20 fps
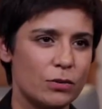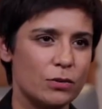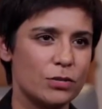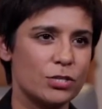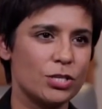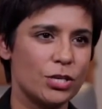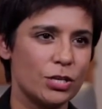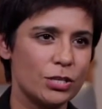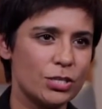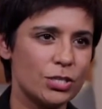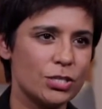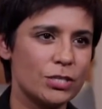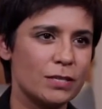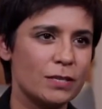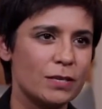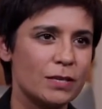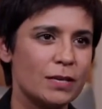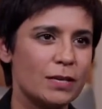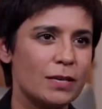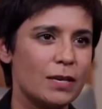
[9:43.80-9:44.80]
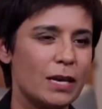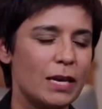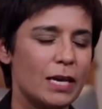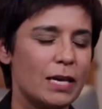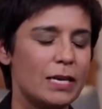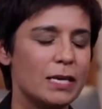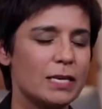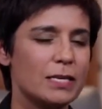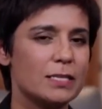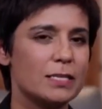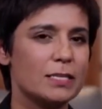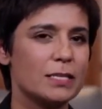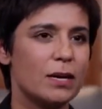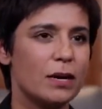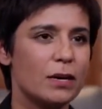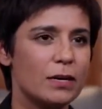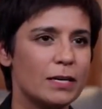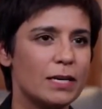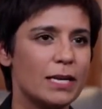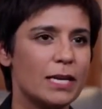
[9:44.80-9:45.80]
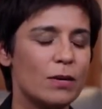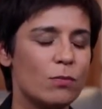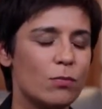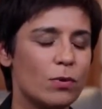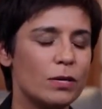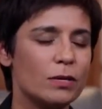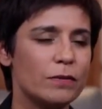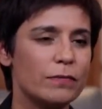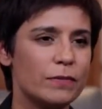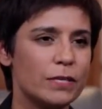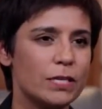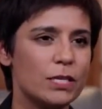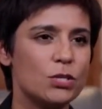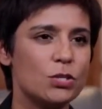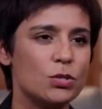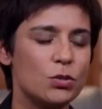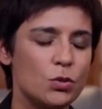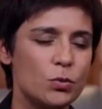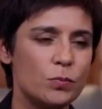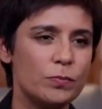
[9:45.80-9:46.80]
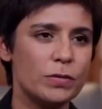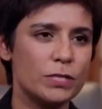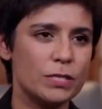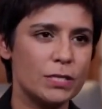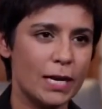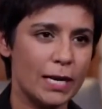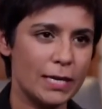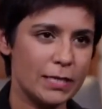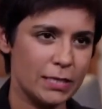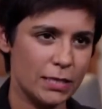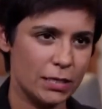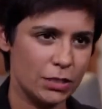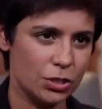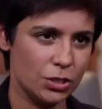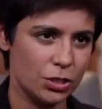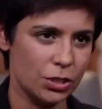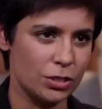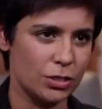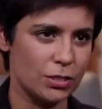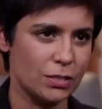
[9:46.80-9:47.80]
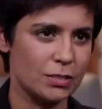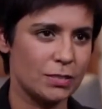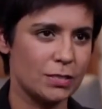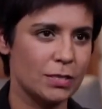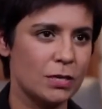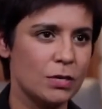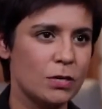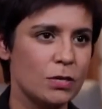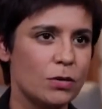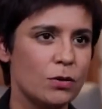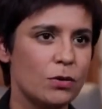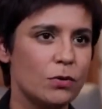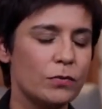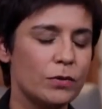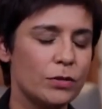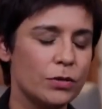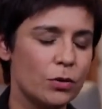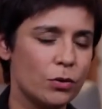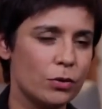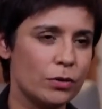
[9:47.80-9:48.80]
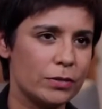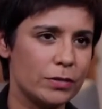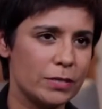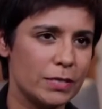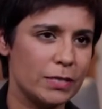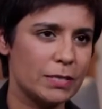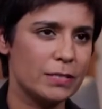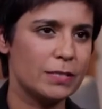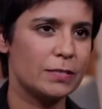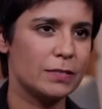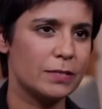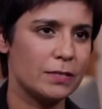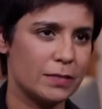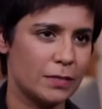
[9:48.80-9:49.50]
Court judge. He is currently one of the two presiding judges on the North Eastern